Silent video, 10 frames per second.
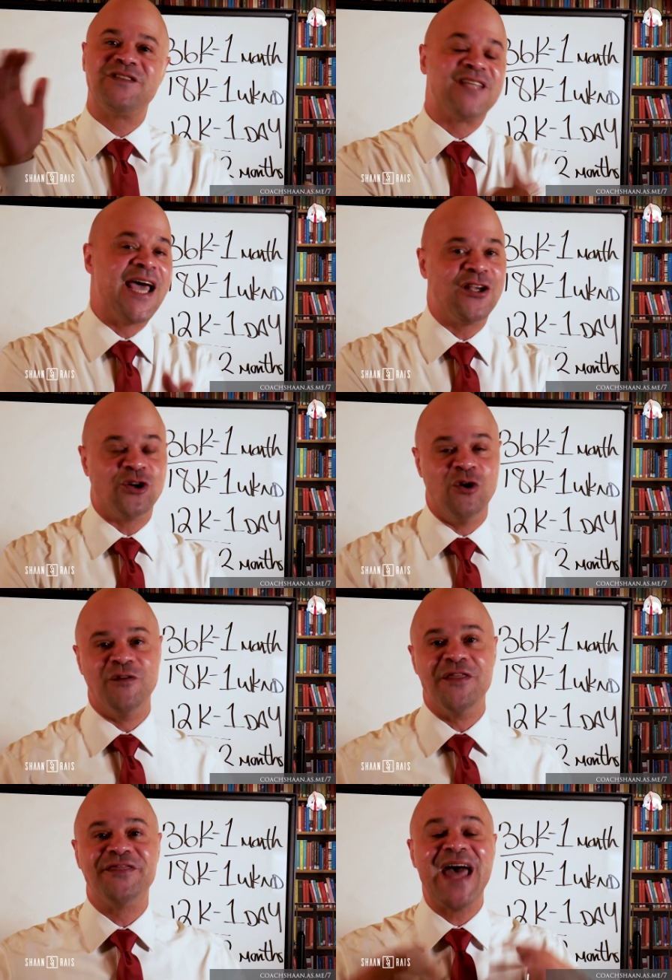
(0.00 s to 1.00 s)

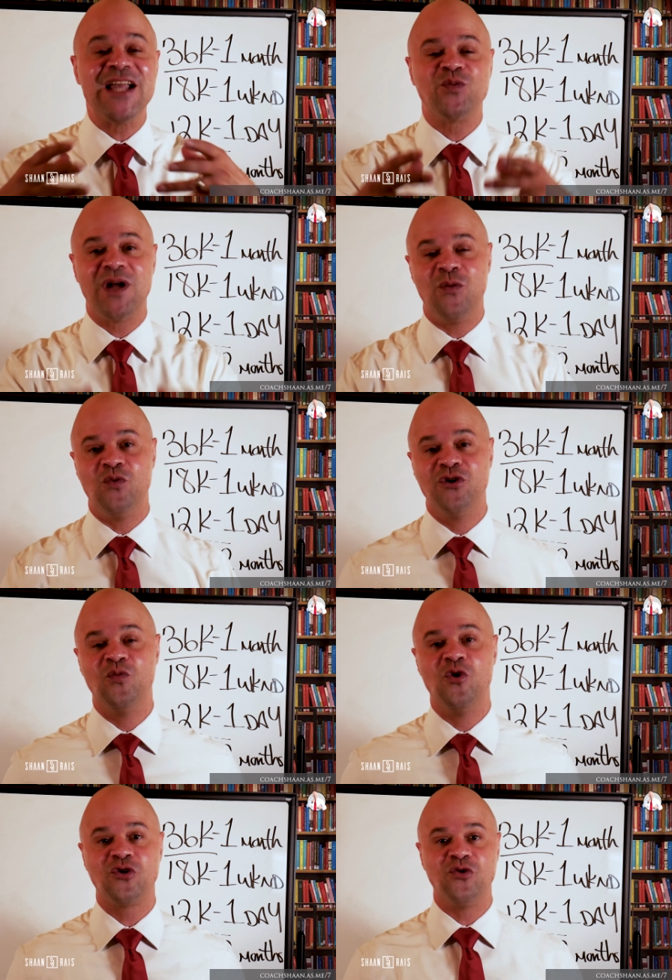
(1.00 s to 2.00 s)
takeover. That's what I want to
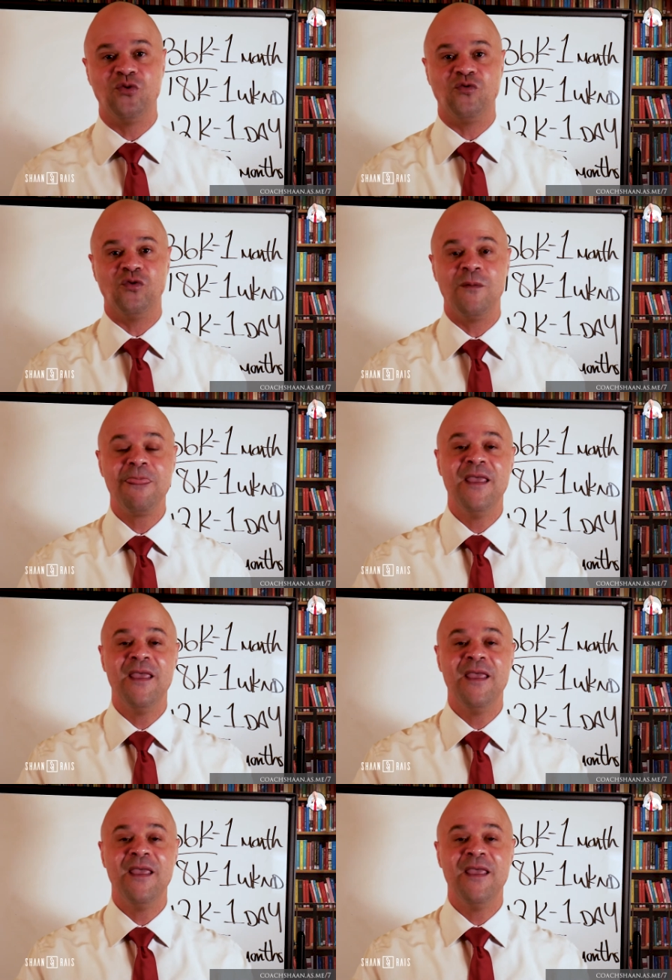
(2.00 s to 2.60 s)
walk you through.